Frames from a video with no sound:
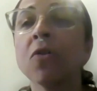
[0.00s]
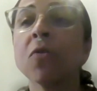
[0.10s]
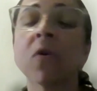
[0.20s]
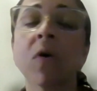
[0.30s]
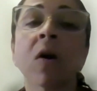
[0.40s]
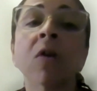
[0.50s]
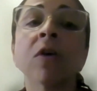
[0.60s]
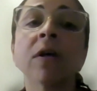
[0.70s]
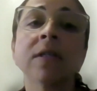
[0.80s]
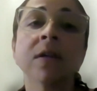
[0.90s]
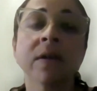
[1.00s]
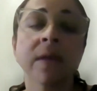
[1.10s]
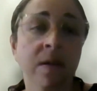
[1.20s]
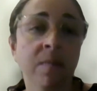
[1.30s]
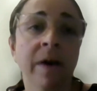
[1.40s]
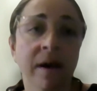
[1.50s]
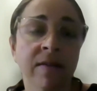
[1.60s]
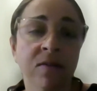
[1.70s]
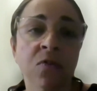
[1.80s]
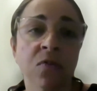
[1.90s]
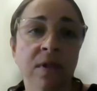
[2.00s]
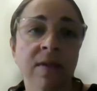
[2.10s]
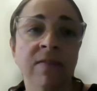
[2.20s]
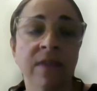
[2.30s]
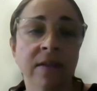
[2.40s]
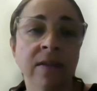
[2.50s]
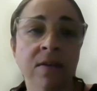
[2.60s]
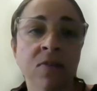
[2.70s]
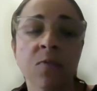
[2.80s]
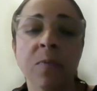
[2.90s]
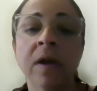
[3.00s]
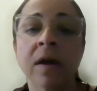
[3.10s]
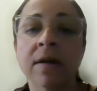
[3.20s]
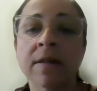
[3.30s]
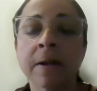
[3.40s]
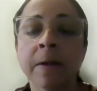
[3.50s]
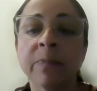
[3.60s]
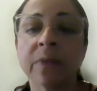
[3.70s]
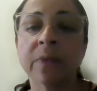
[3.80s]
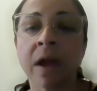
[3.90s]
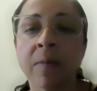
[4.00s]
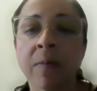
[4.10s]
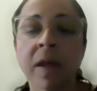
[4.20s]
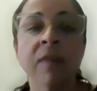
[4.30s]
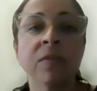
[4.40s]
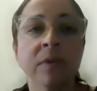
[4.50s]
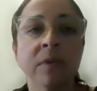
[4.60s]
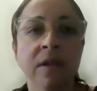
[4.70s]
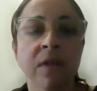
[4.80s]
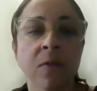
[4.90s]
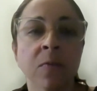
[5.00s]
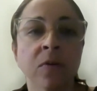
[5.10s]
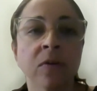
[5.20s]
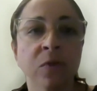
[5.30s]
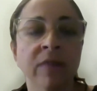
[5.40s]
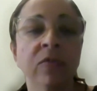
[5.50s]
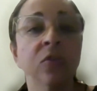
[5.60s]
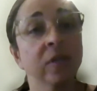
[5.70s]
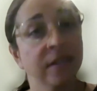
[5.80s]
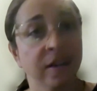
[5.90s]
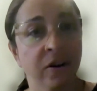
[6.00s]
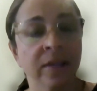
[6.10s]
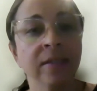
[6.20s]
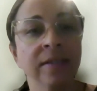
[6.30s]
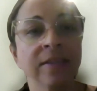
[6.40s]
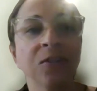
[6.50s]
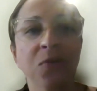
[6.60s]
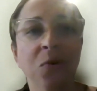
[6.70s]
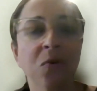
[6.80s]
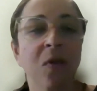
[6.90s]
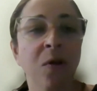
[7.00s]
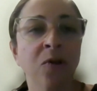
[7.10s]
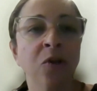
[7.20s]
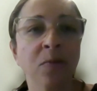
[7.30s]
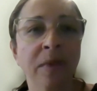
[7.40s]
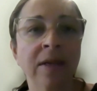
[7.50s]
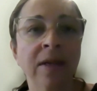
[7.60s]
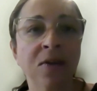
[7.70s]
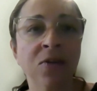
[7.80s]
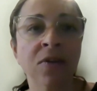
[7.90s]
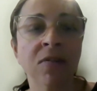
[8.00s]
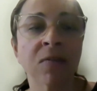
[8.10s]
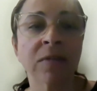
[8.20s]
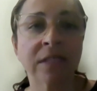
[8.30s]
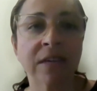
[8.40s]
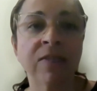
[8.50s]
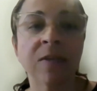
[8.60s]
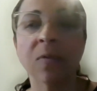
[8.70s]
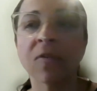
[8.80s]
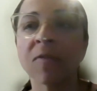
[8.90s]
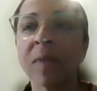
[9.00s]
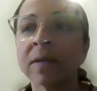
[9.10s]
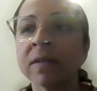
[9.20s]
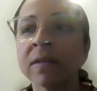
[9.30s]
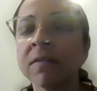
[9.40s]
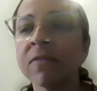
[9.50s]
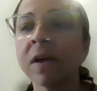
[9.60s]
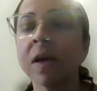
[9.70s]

So there are criteria that impact social disadvantage because they have to believe that the person will have good adherence to those long-term medications from a safety perspective.